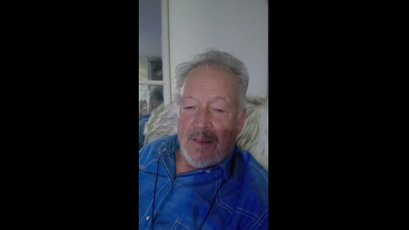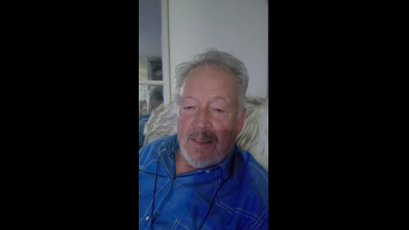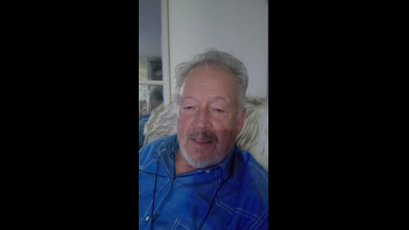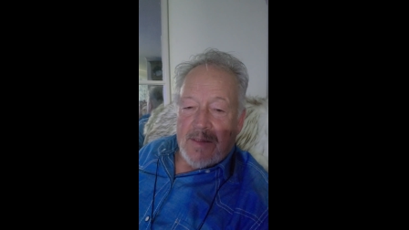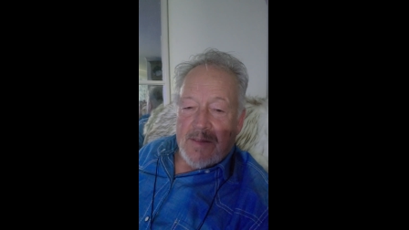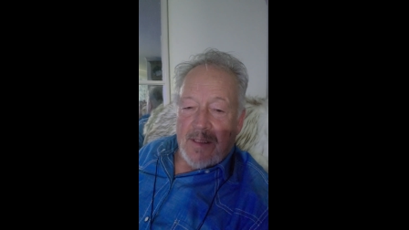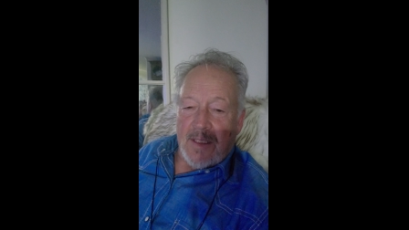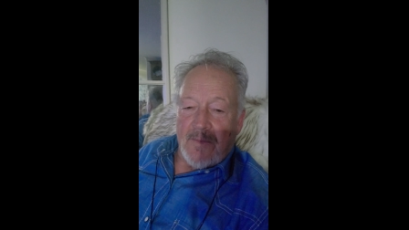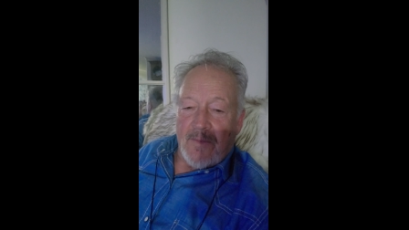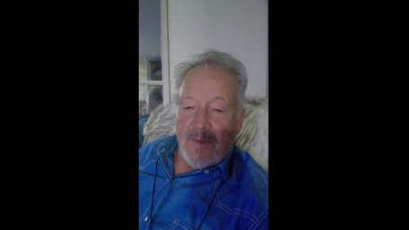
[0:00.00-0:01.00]
It's
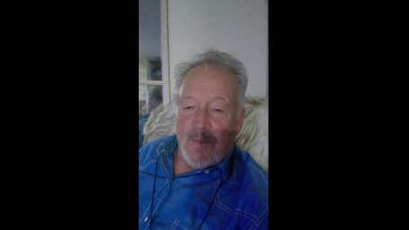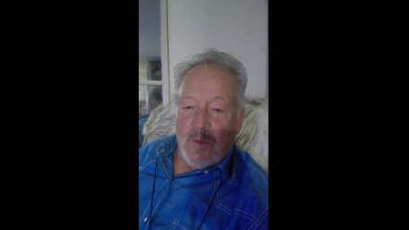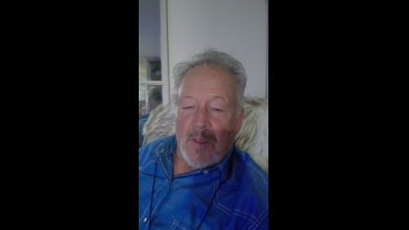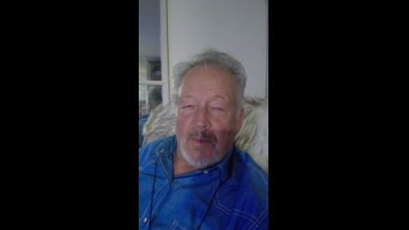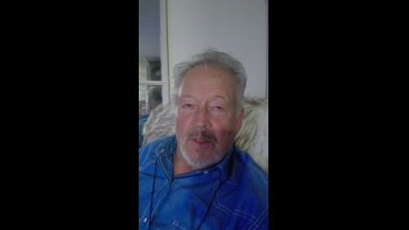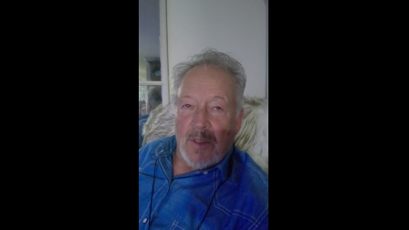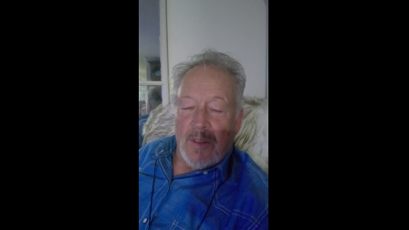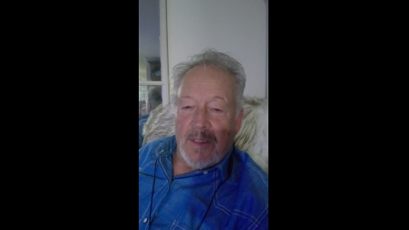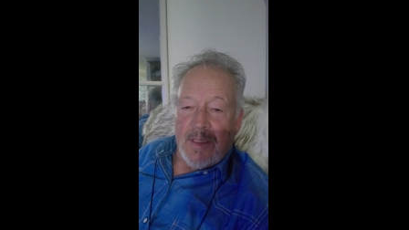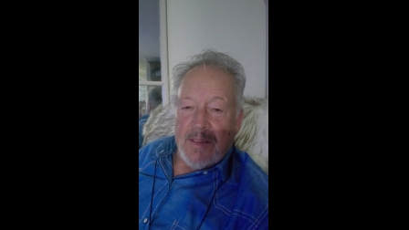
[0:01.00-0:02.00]
um, the more I'm
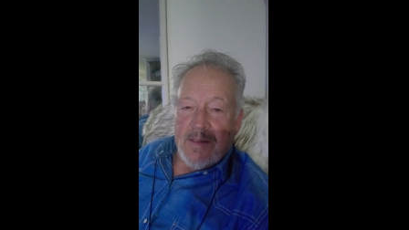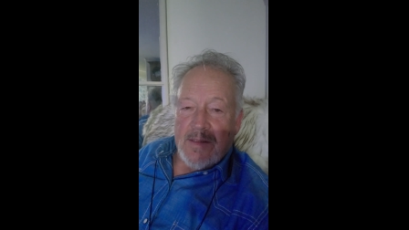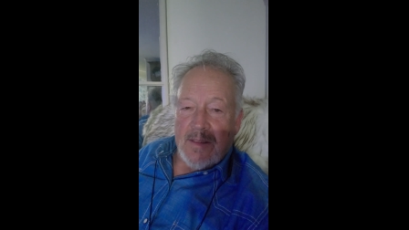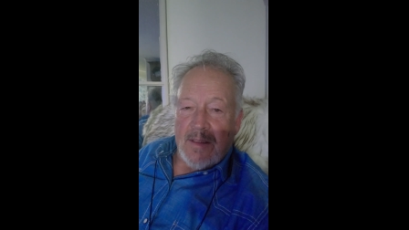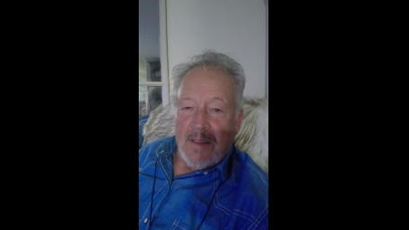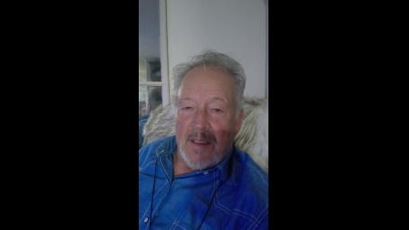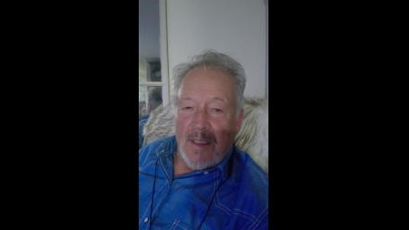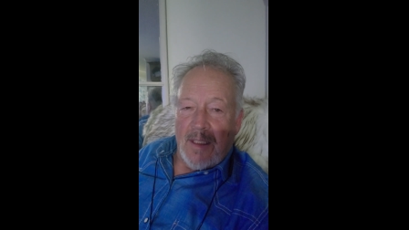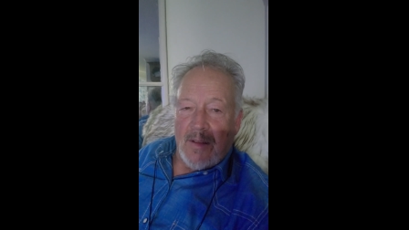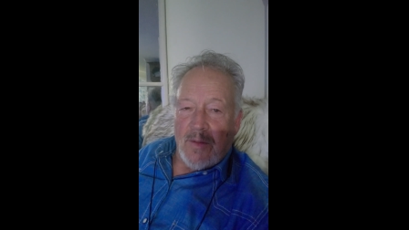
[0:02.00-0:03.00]
learning, it's
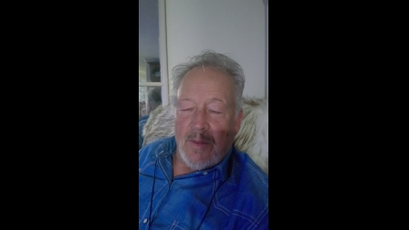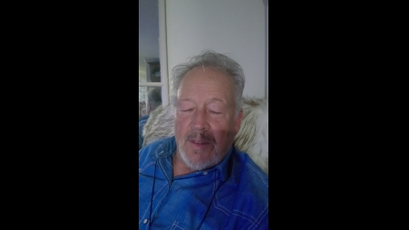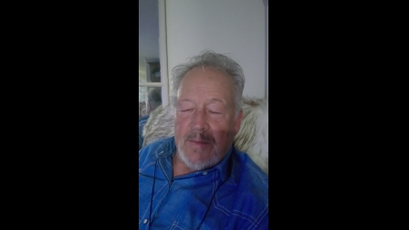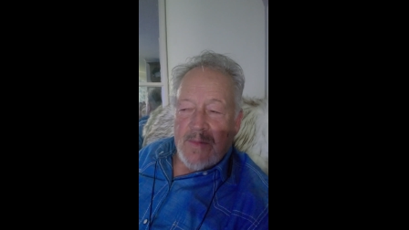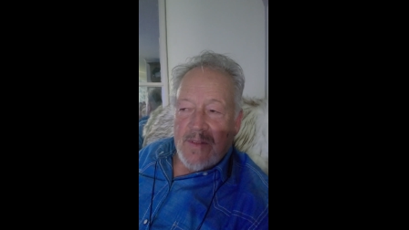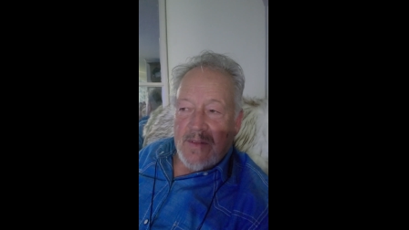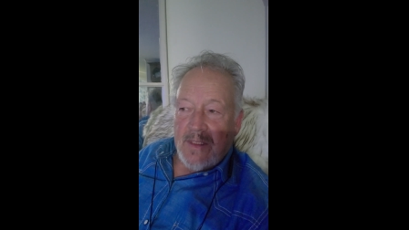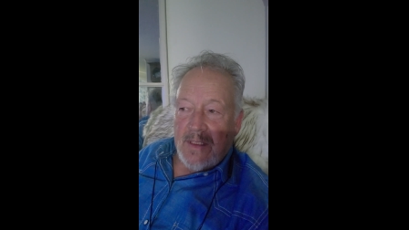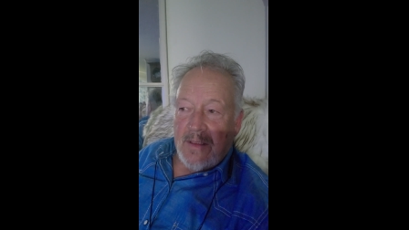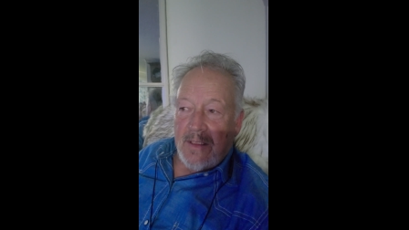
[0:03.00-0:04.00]
algorithms
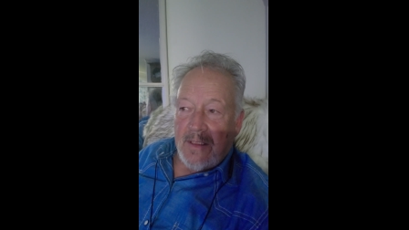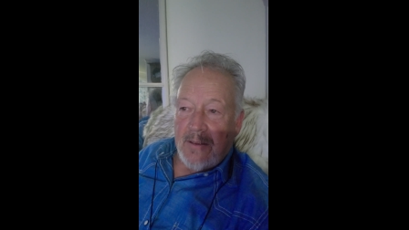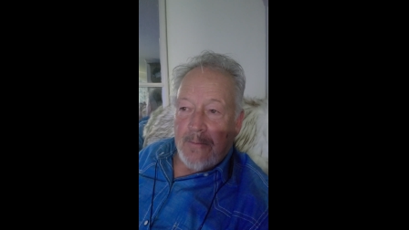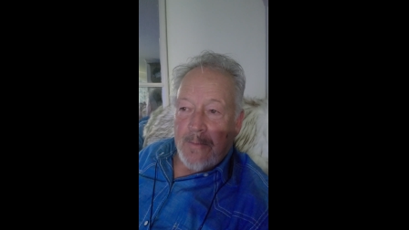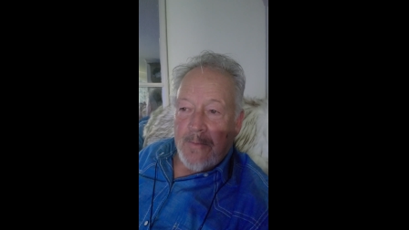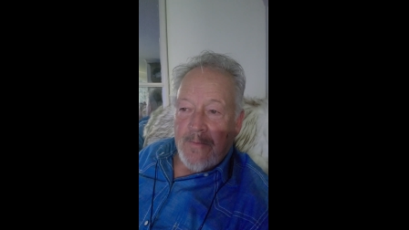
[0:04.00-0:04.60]
and uh,